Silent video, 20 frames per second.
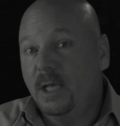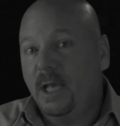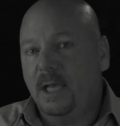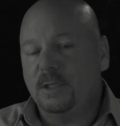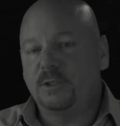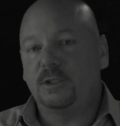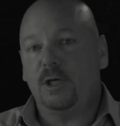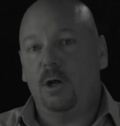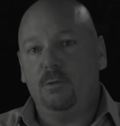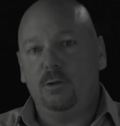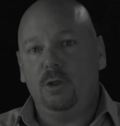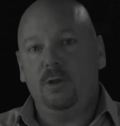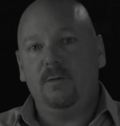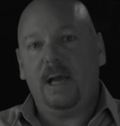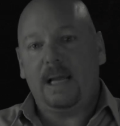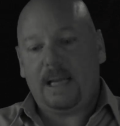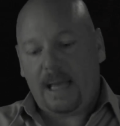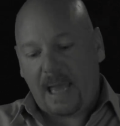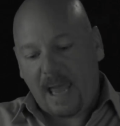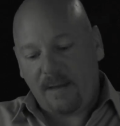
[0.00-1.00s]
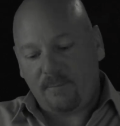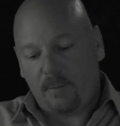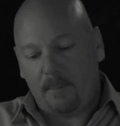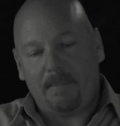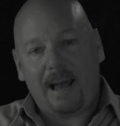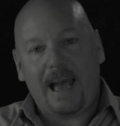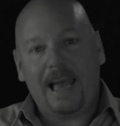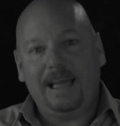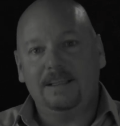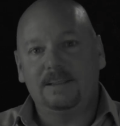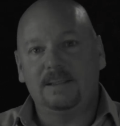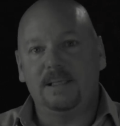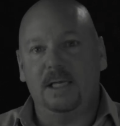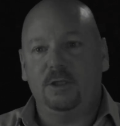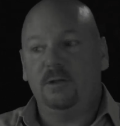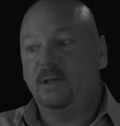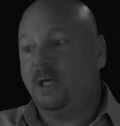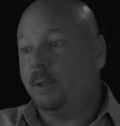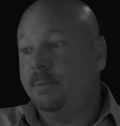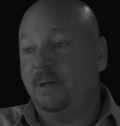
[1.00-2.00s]
And so you got to have a mindset,
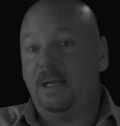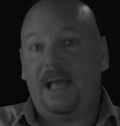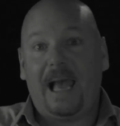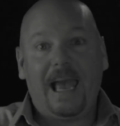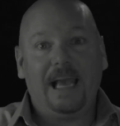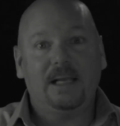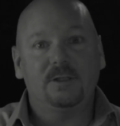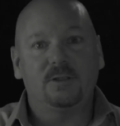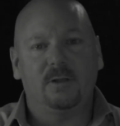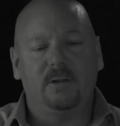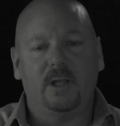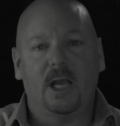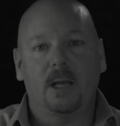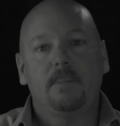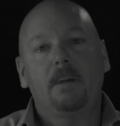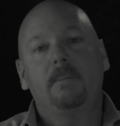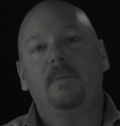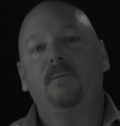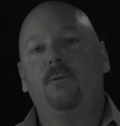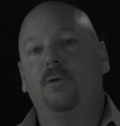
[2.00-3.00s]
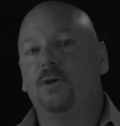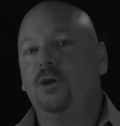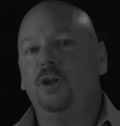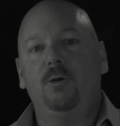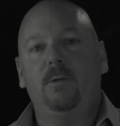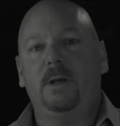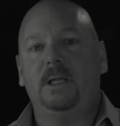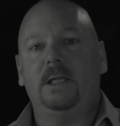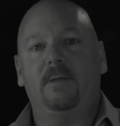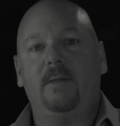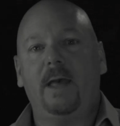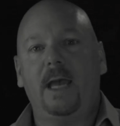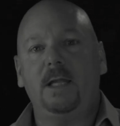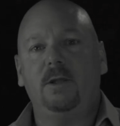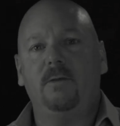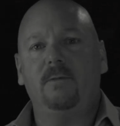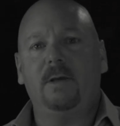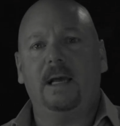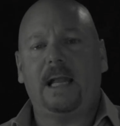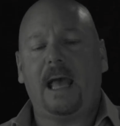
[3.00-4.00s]
you got to put action there, but before you do any of that,
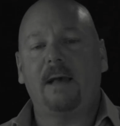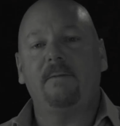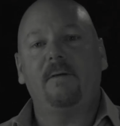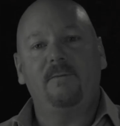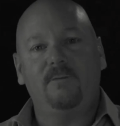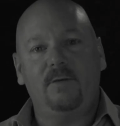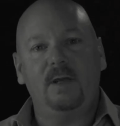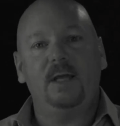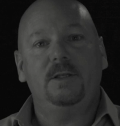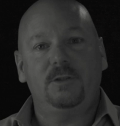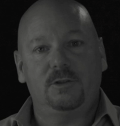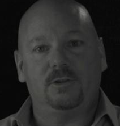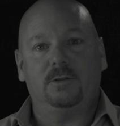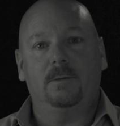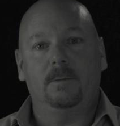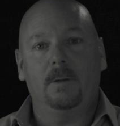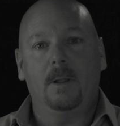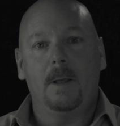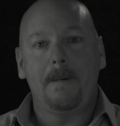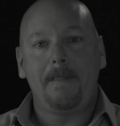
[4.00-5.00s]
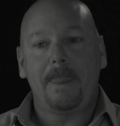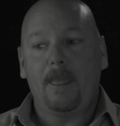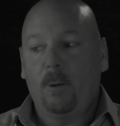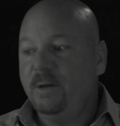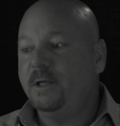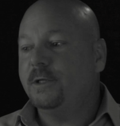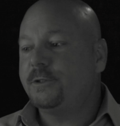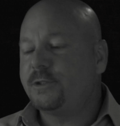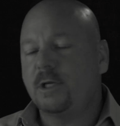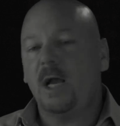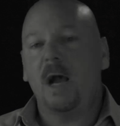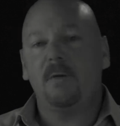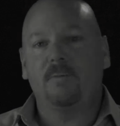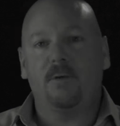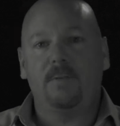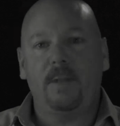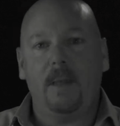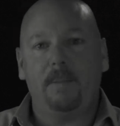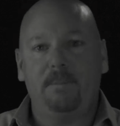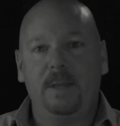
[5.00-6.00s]
you've got to have a vision. We
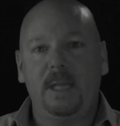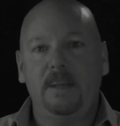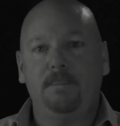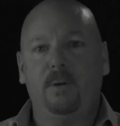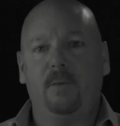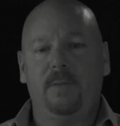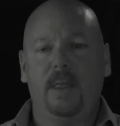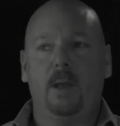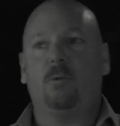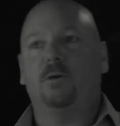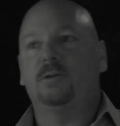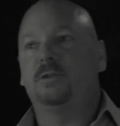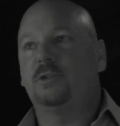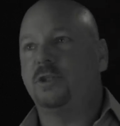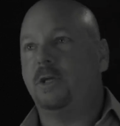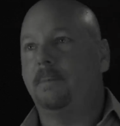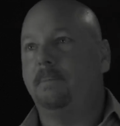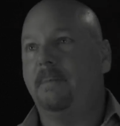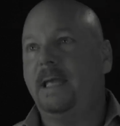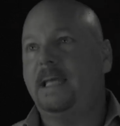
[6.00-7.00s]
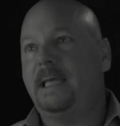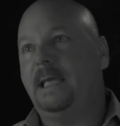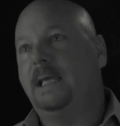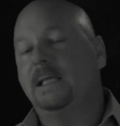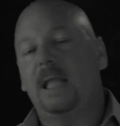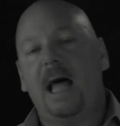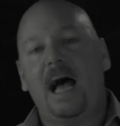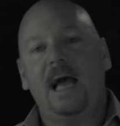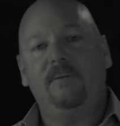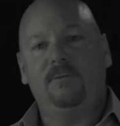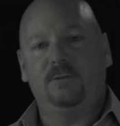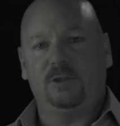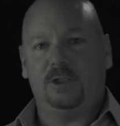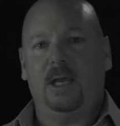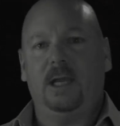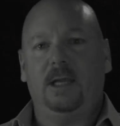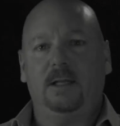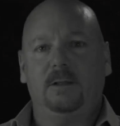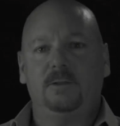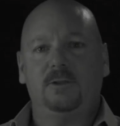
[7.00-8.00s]
discovered that people that were making life
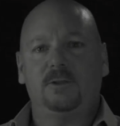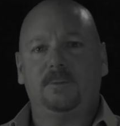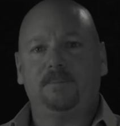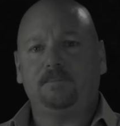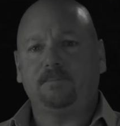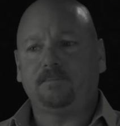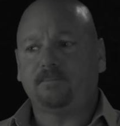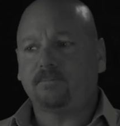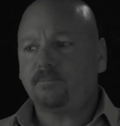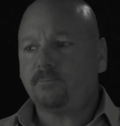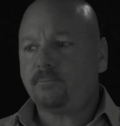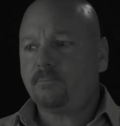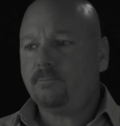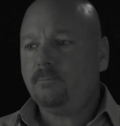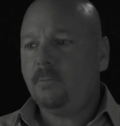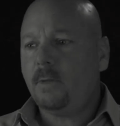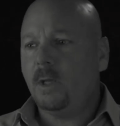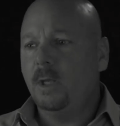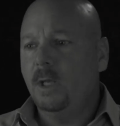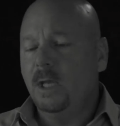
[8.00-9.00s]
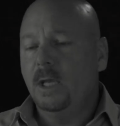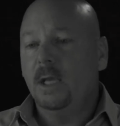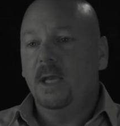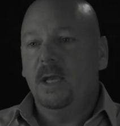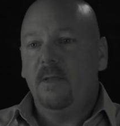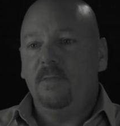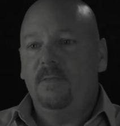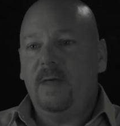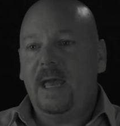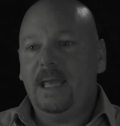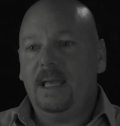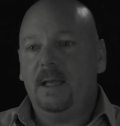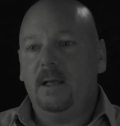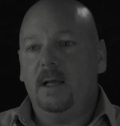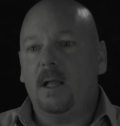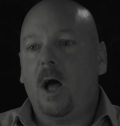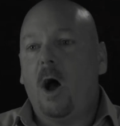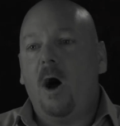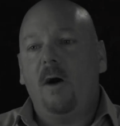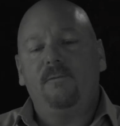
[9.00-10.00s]
change, they
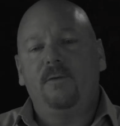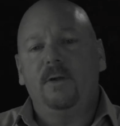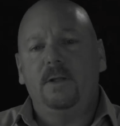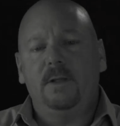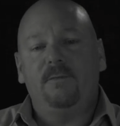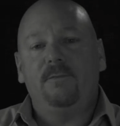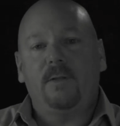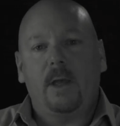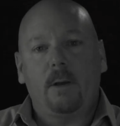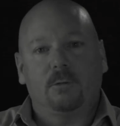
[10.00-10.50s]
often, if they